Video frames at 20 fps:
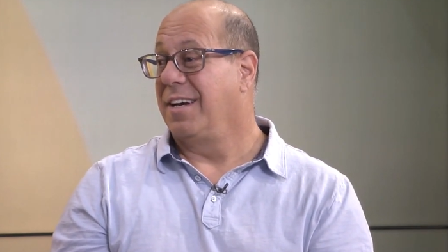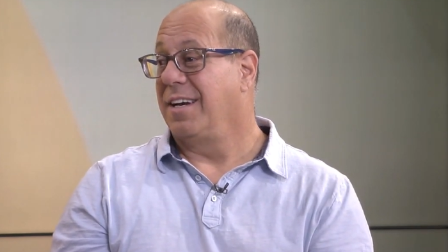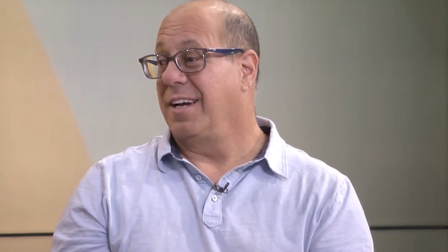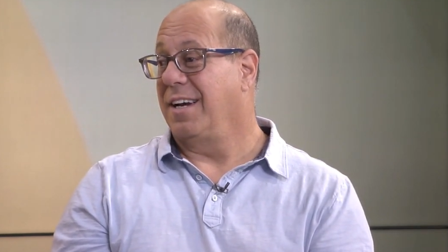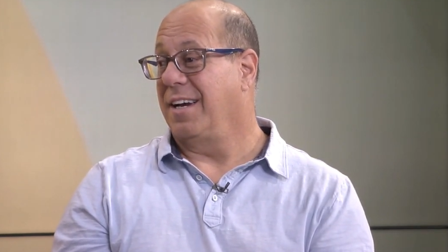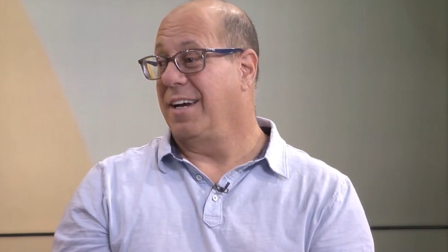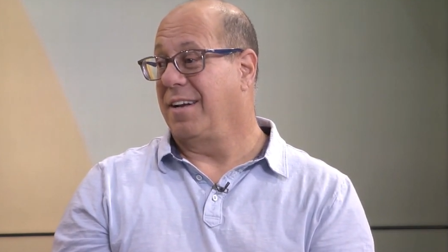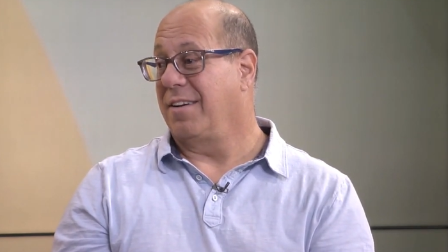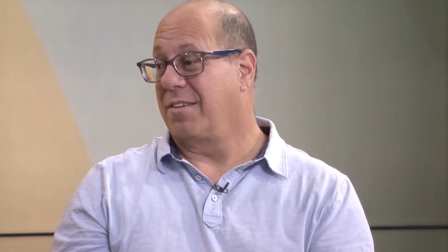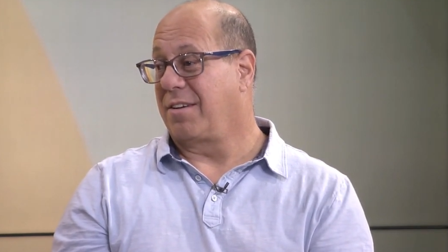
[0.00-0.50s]

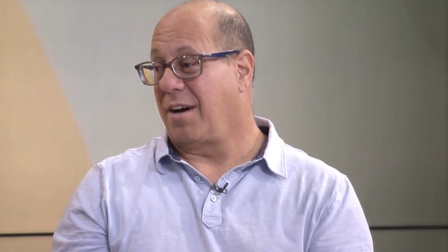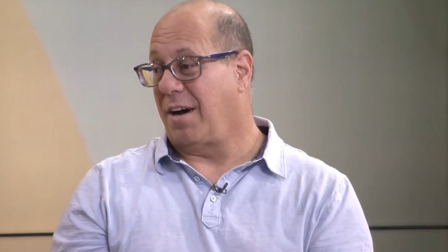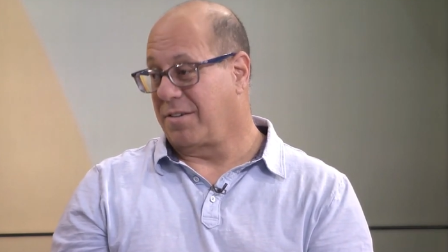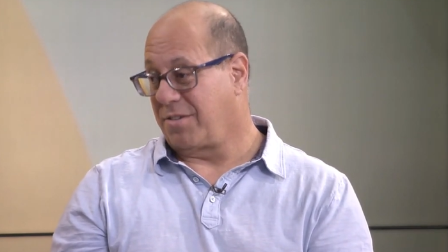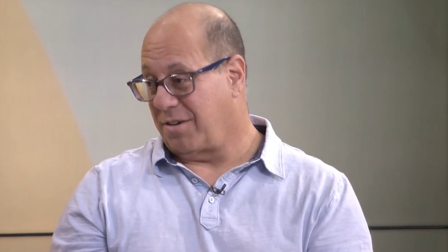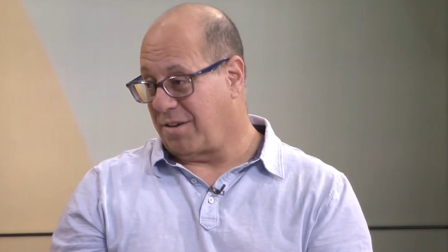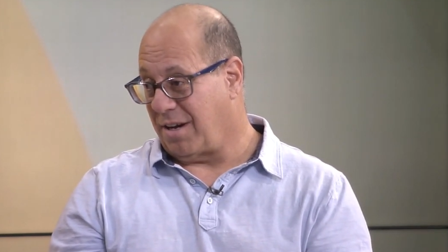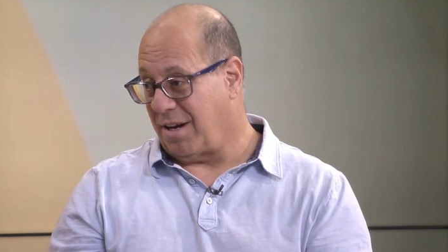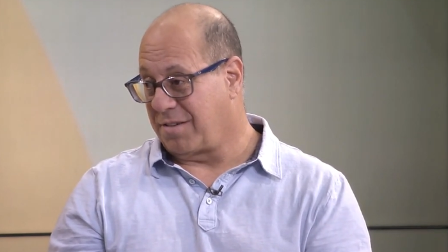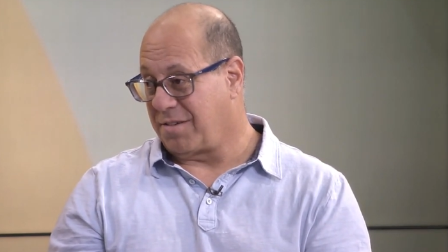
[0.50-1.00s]
And talked
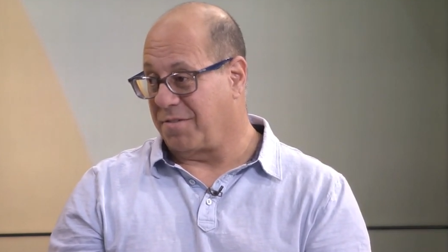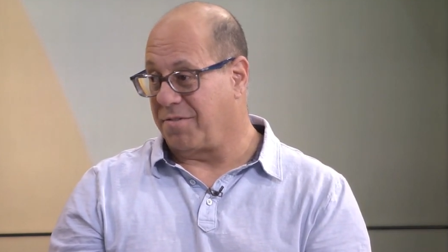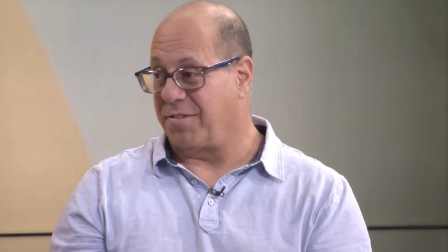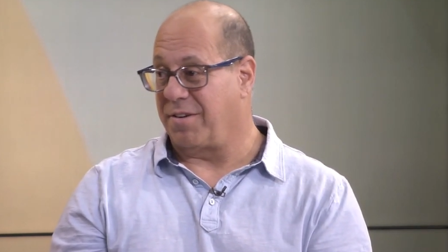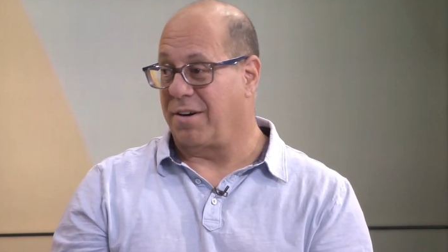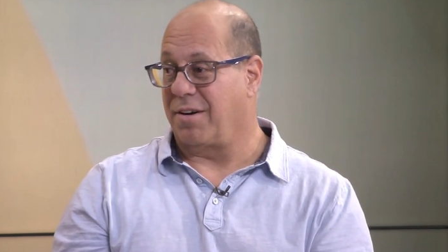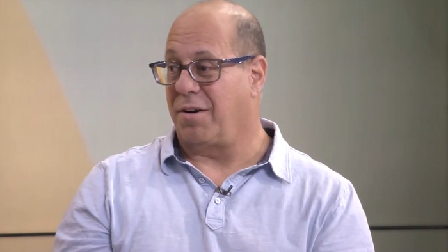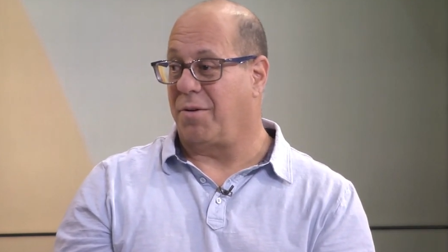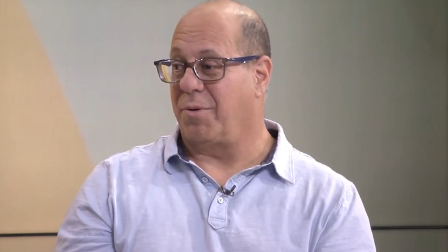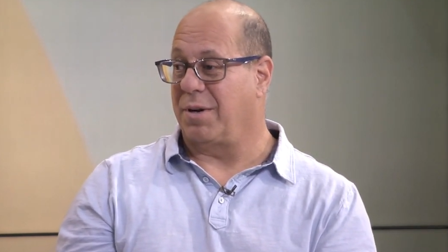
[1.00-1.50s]
to Dr.
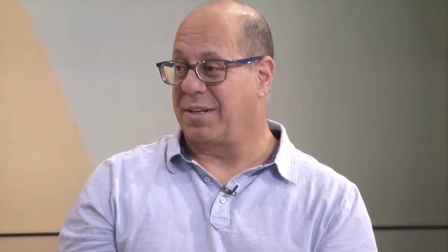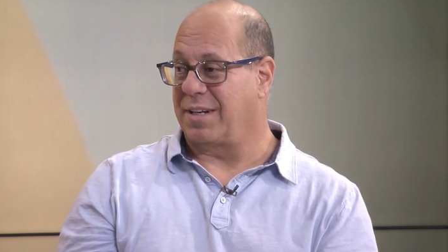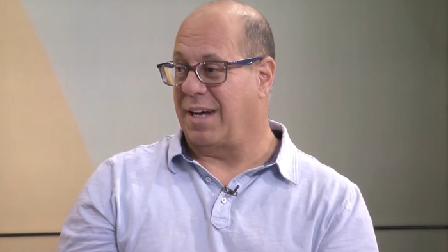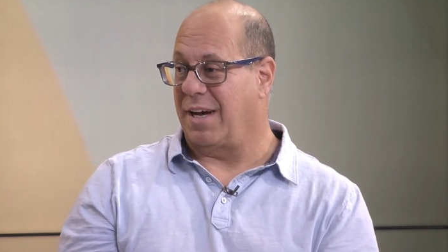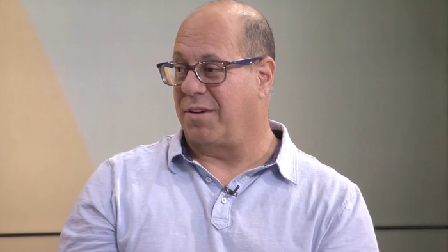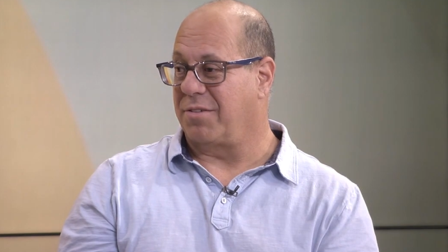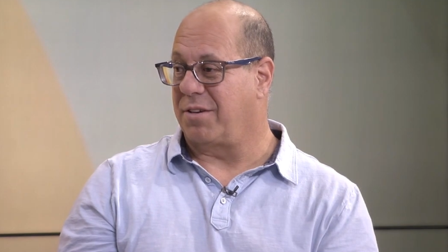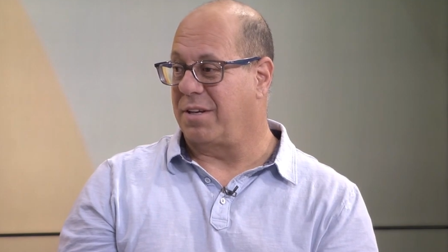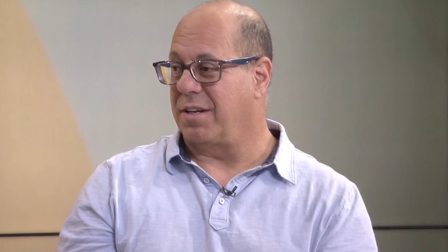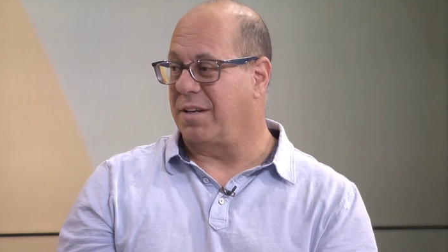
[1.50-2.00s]
Farrell, went
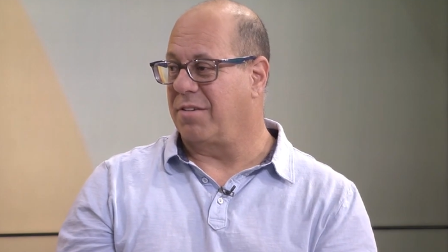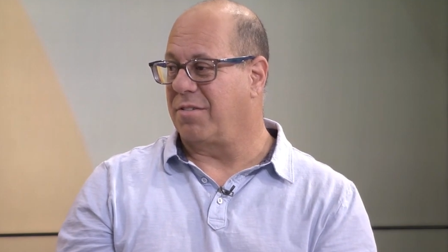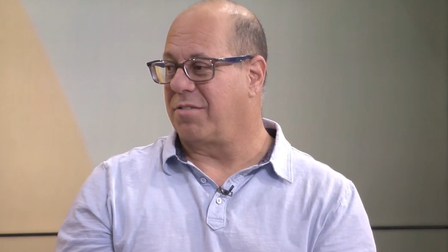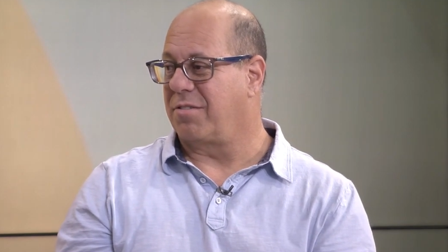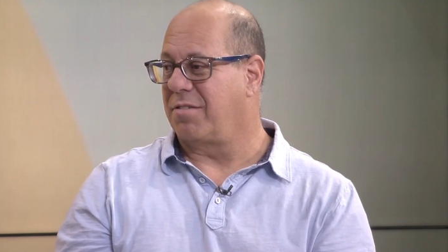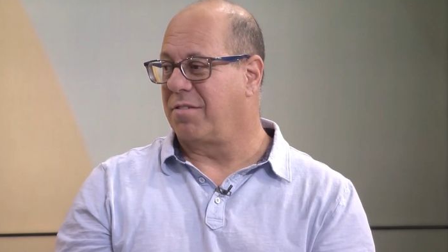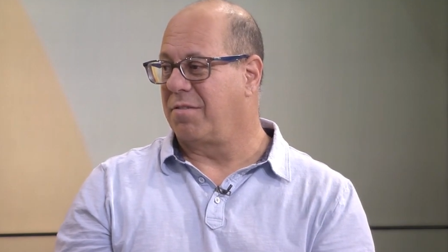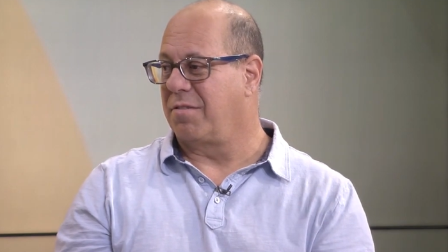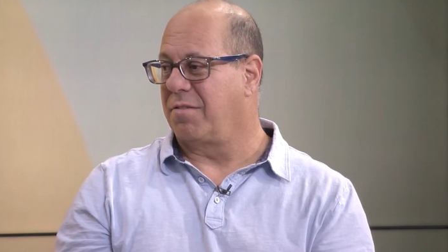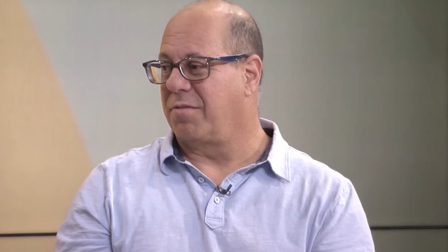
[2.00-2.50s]
down to
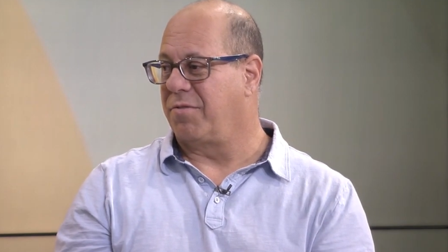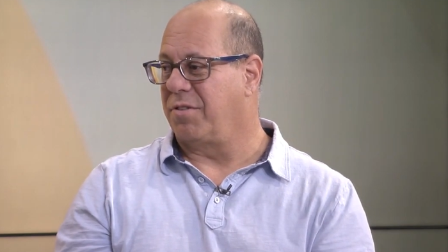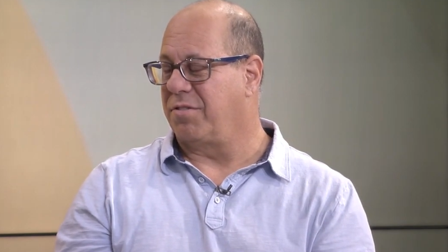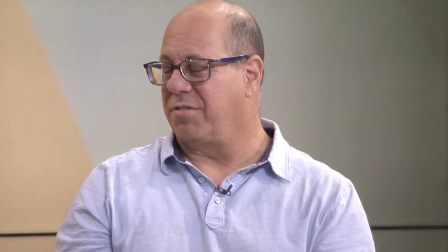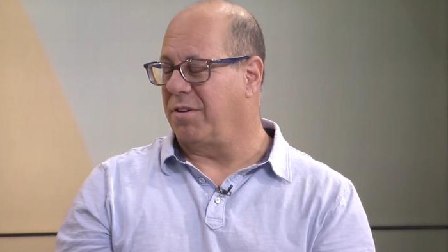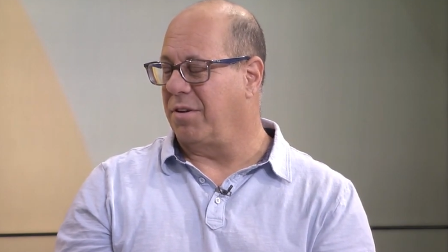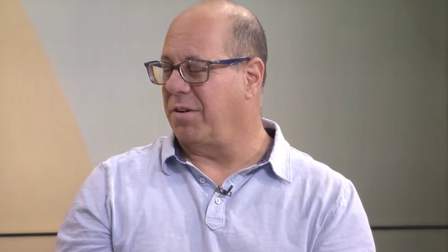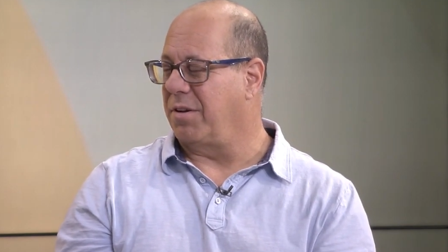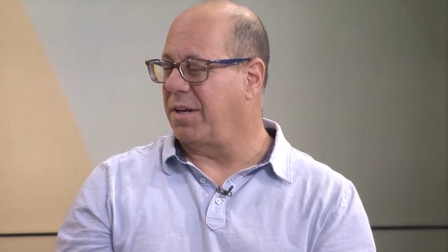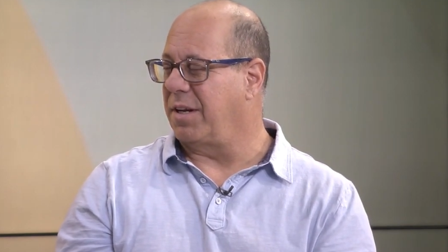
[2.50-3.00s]
his
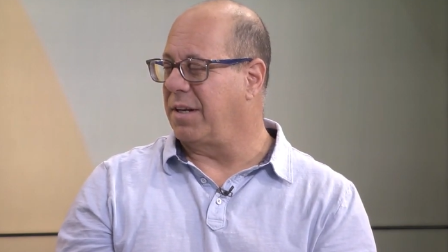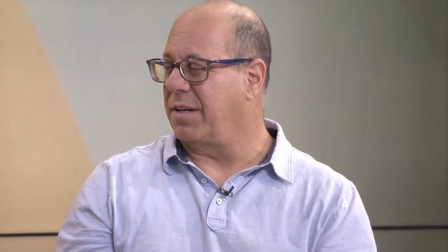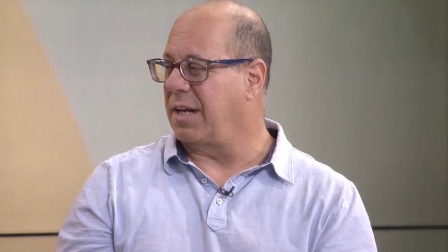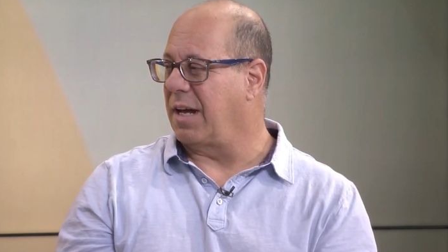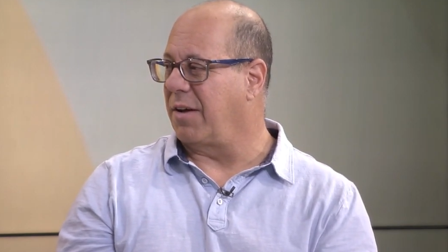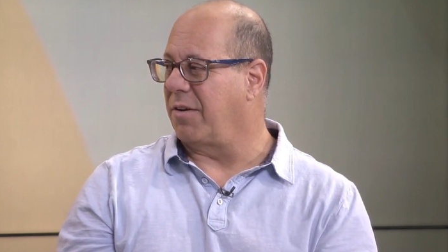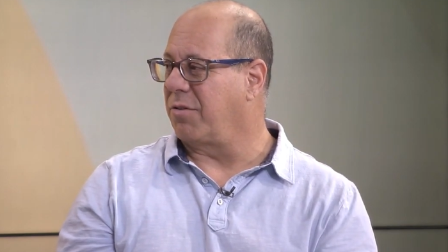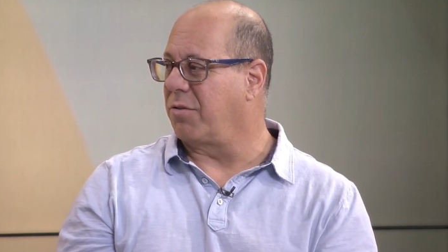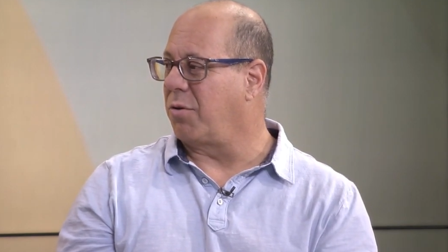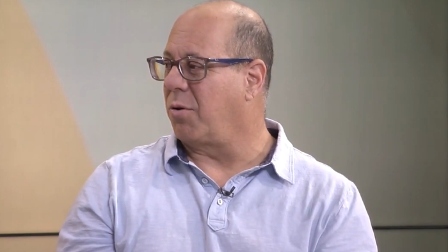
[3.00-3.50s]
facility
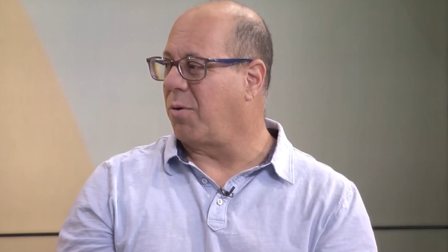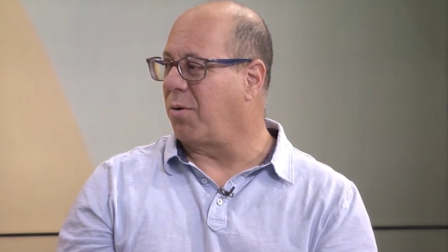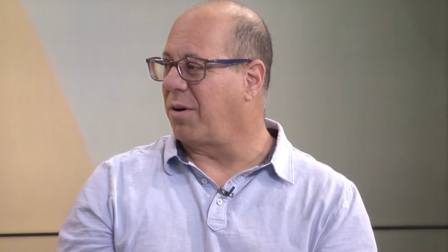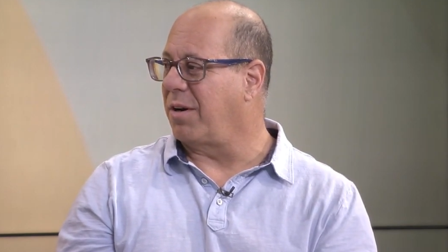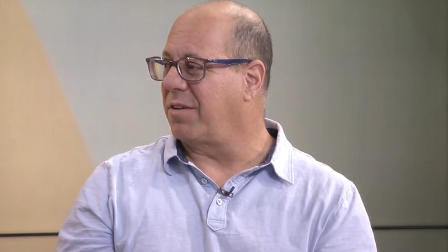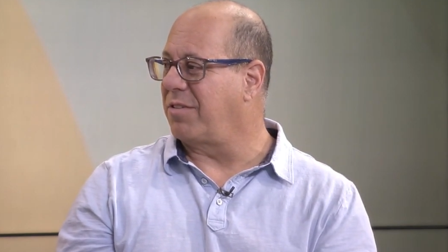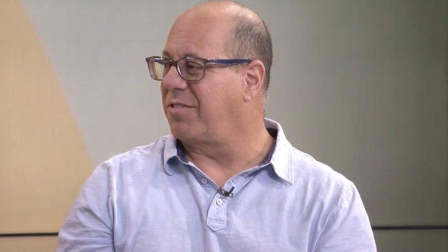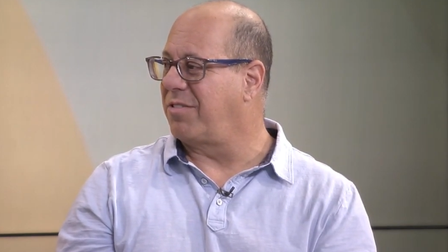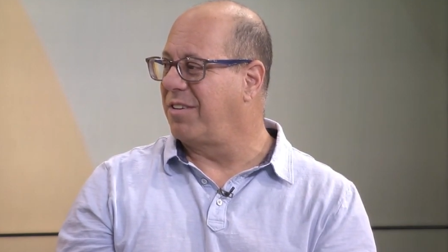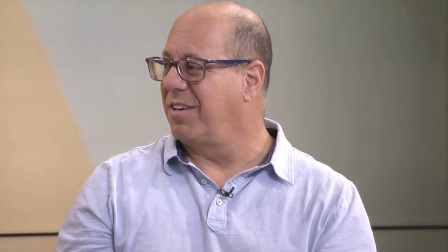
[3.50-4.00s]
down
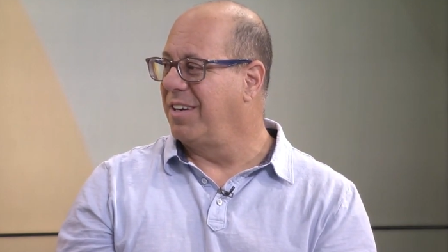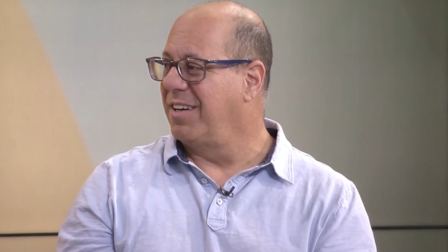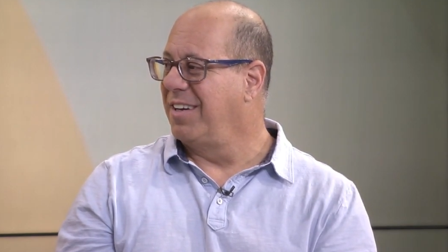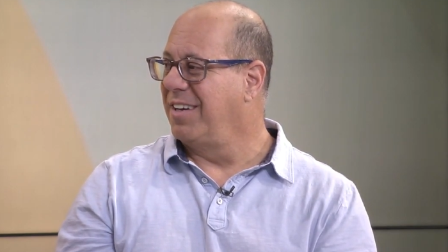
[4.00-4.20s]
Torrance,